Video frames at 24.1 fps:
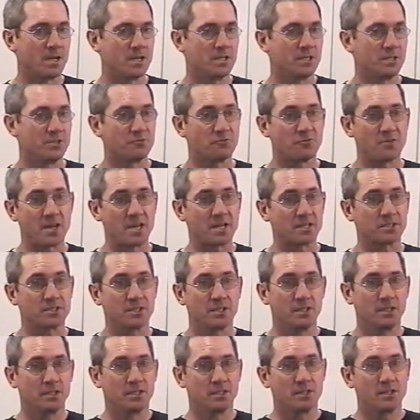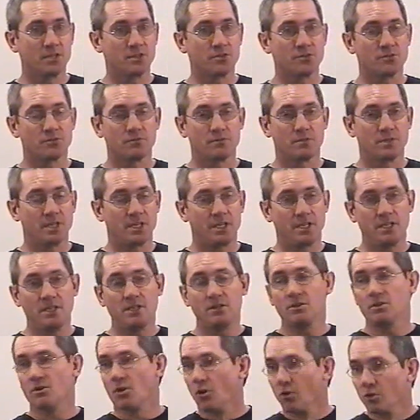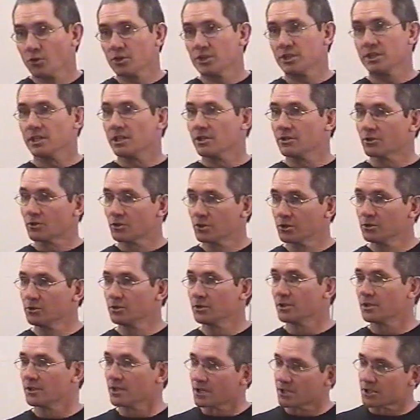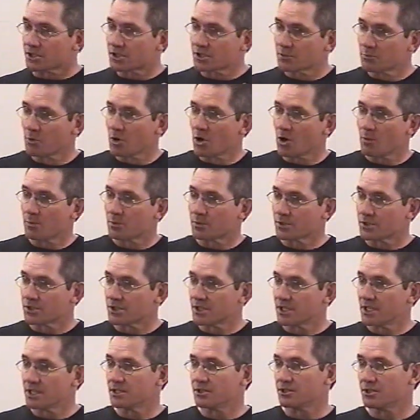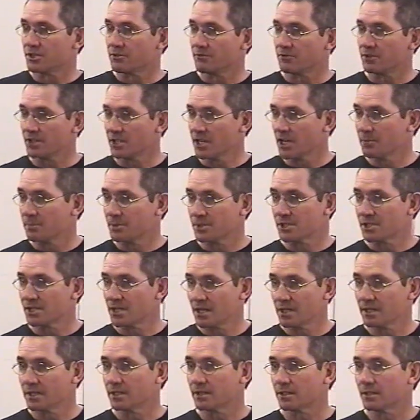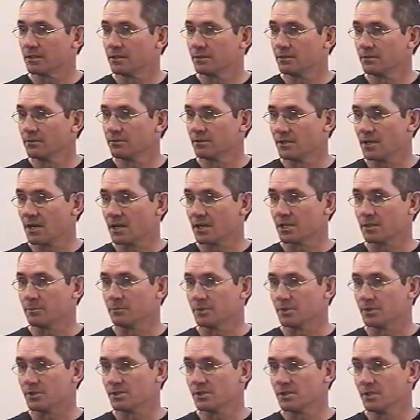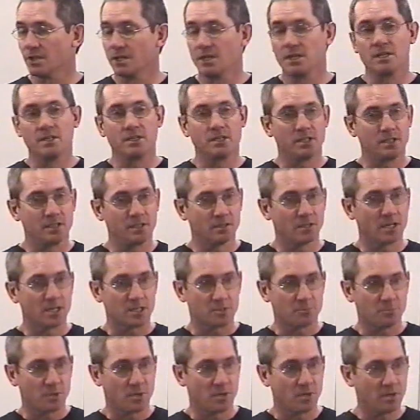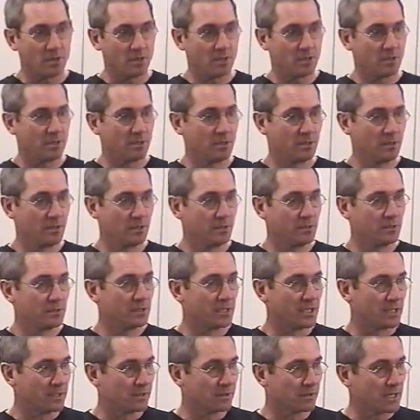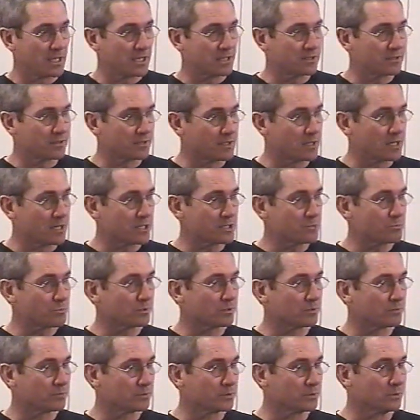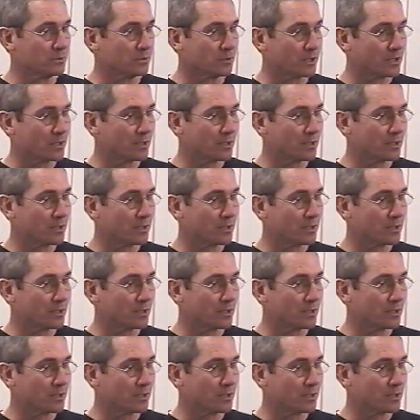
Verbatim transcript: In fact, he only included a small percentage of the apostolic documents. He liked Paul and he liked the Gospel of Luke.